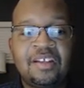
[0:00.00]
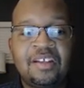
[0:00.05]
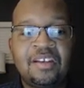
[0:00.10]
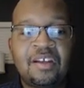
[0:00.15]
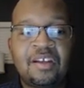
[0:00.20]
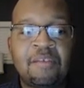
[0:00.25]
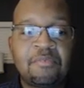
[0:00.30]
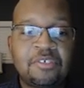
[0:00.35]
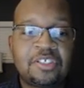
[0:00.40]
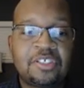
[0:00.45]

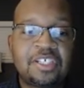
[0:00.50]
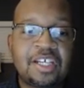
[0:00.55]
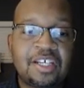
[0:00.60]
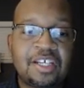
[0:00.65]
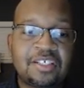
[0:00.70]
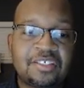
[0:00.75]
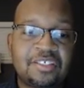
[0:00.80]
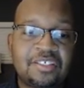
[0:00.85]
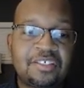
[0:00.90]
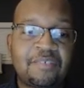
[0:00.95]
Number
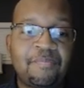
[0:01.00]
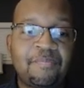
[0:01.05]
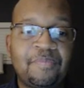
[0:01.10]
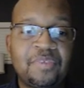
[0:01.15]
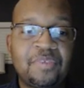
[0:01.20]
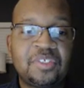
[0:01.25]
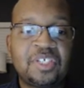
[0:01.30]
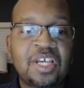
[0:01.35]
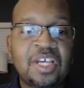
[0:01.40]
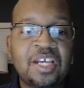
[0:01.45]
6,
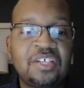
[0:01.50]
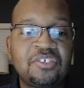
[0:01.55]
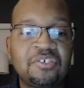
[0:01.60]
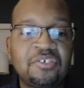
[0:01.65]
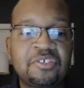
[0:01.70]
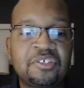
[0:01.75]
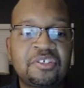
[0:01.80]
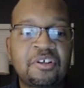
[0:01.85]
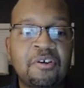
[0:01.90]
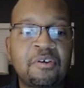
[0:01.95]
change
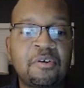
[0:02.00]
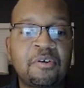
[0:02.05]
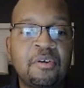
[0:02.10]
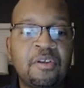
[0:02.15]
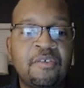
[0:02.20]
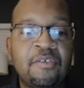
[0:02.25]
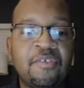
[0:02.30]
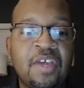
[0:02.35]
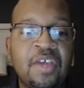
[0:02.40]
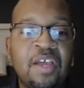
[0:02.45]
your
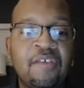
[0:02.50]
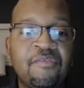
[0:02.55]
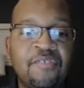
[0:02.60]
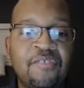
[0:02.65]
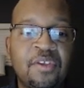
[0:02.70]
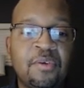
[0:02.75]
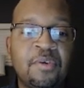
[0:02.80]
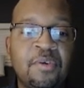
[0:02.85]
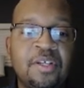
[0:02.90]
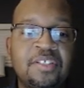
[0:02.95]
circle of
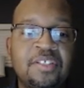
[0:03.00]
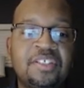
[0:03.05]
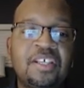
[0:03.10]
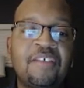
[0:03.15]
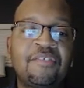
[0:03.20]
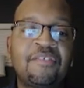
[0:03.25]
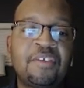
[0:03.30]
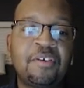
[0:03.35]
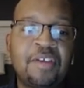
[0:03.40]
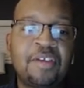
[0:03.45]
influence
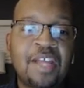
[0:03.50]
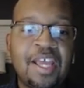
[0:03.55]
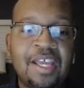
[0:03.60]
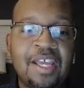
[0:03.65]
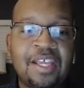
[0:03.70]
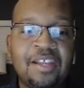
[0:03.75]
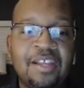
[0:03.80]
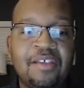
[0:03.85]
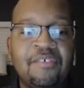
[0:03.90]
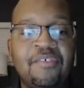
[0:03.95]
if they're
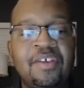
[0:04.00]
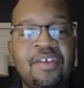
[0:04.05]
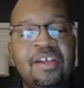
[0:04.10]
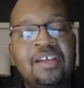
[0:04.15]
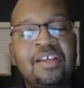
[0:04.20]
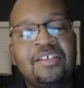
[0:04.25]
negative.